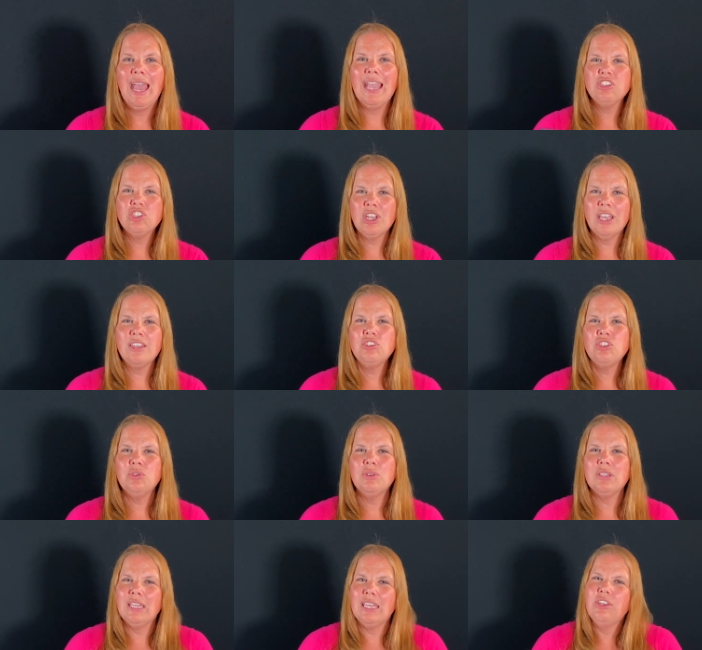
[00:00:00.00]
I challenge you
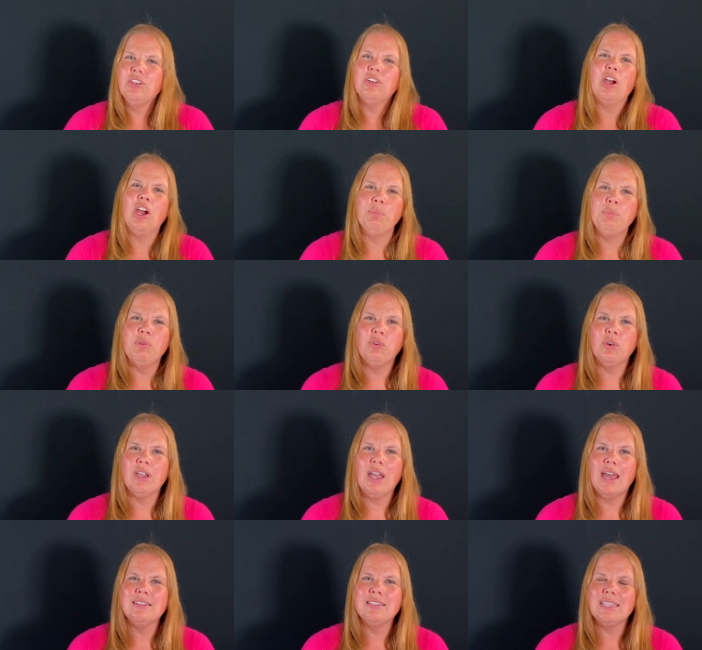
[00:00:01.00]
to lay your heart before
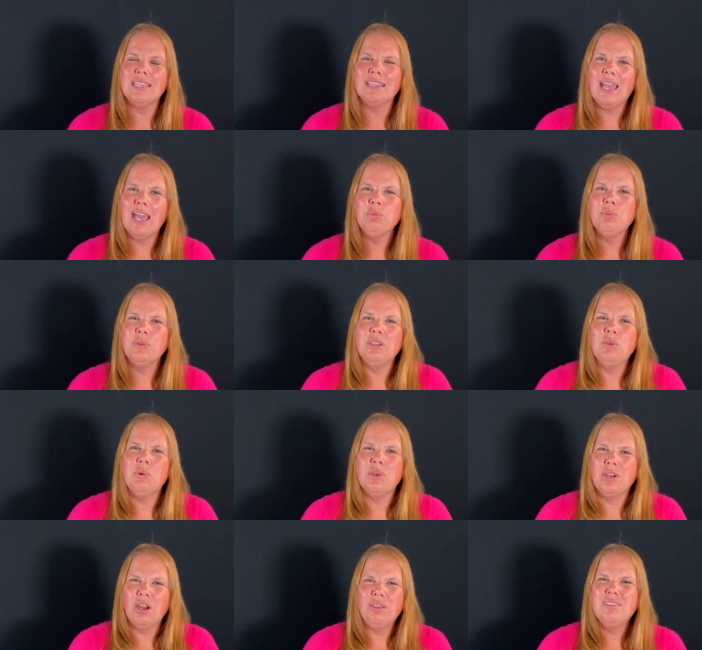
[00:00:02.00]
God and say, God, really,
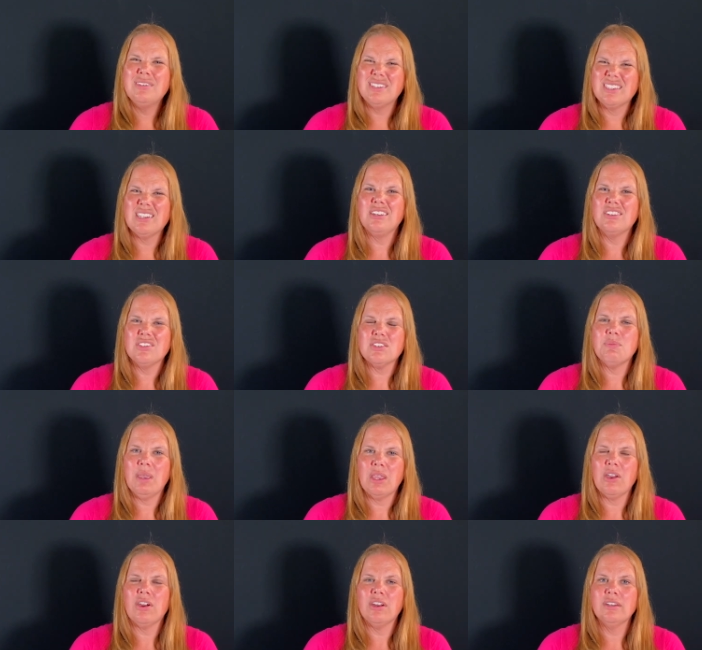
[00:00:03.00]
what are the desires of
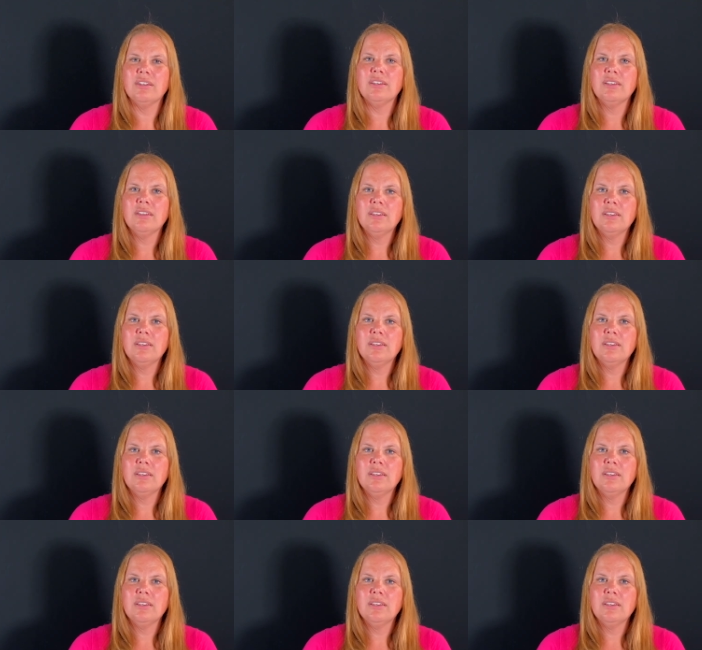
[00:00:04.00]
my heart?